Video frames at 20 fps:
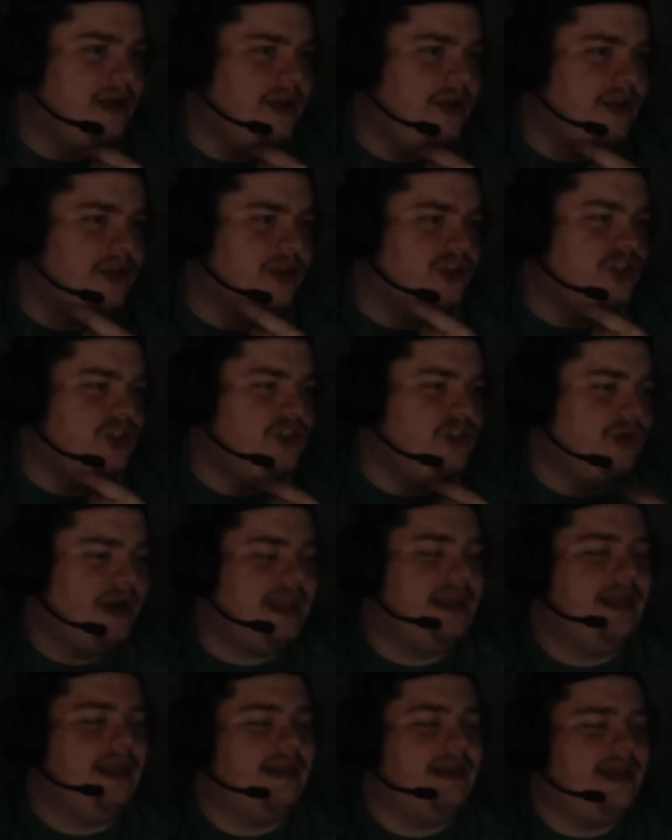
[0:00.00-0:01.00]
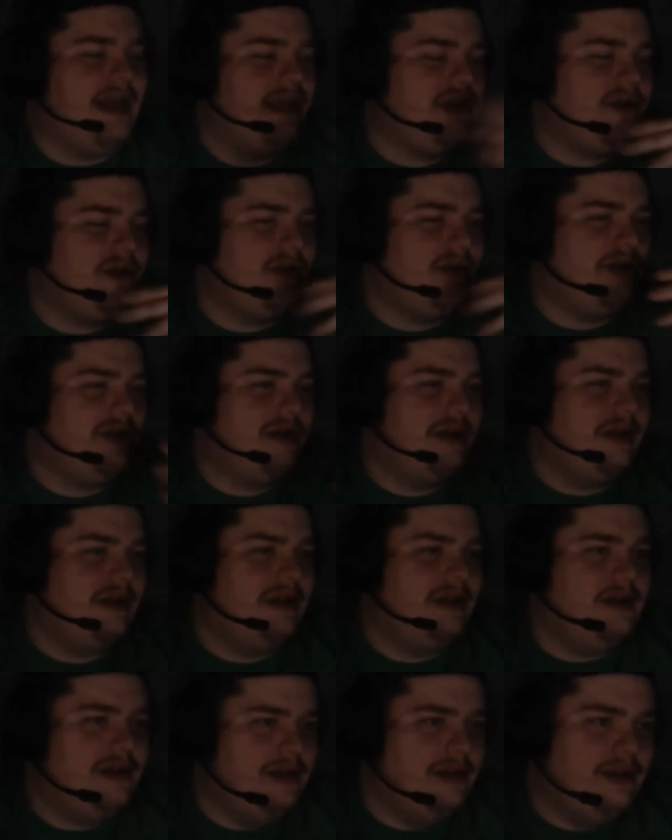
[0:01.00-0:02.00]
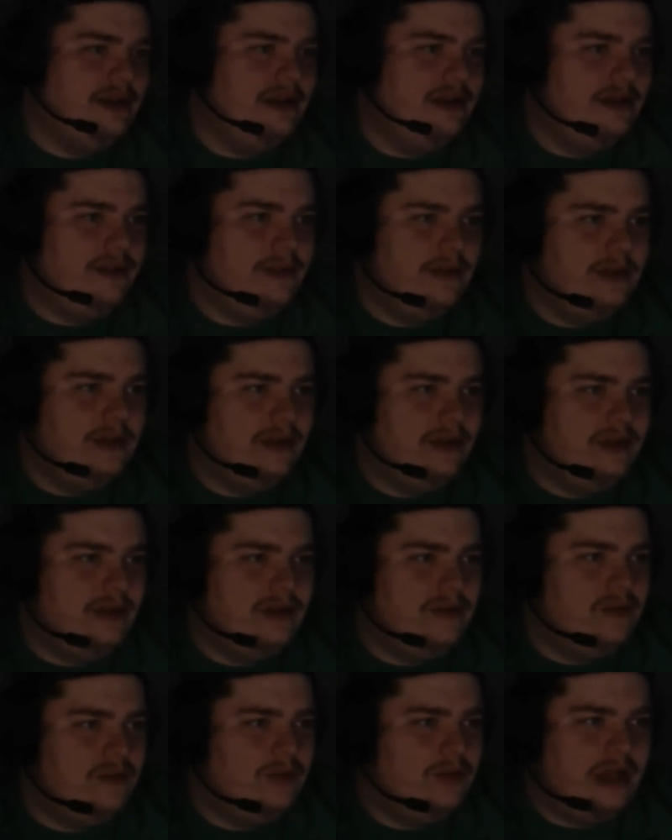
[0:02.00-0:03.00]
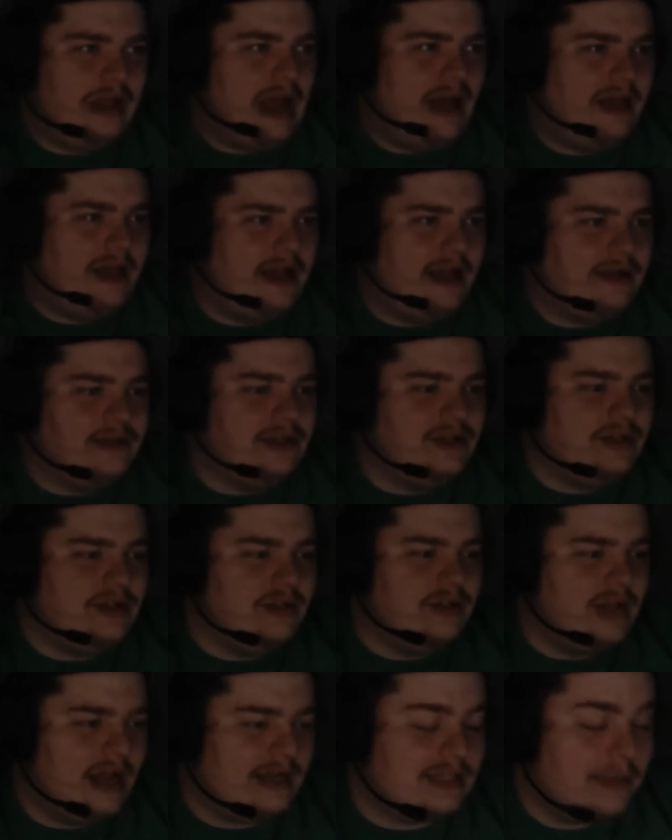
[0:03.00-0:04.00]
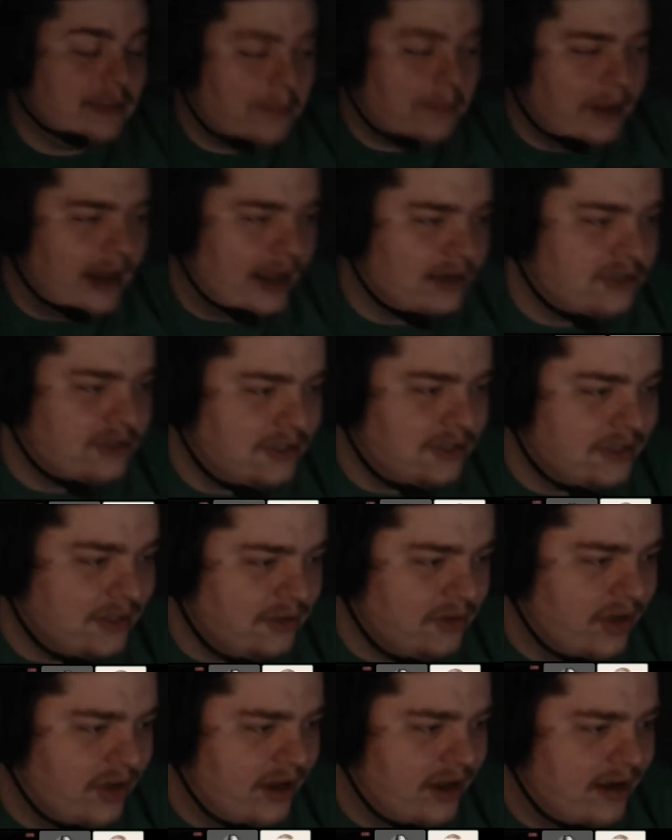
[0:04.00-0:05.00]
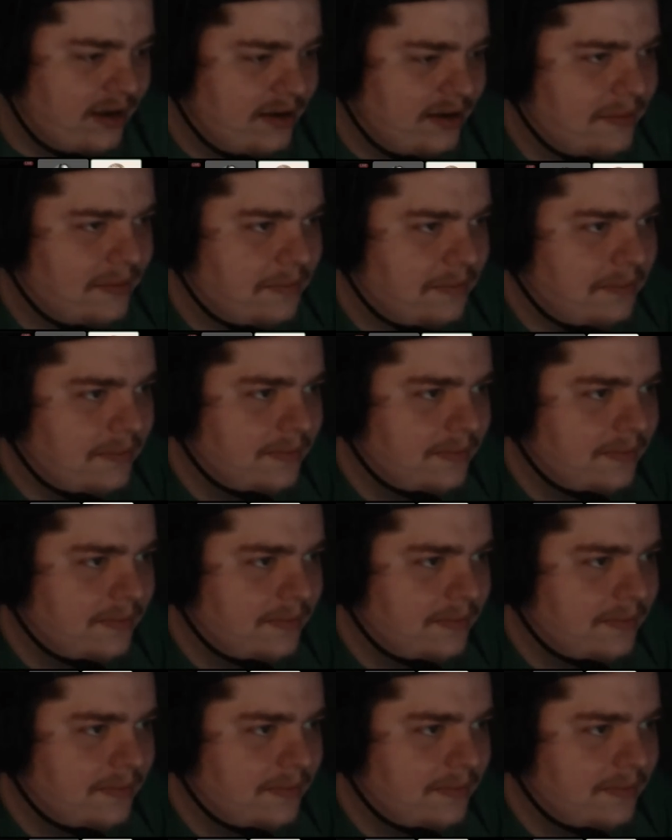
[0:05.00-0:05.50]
it though? You just drink it like you're. Like, how the hell do you do that? Because I might actually do that.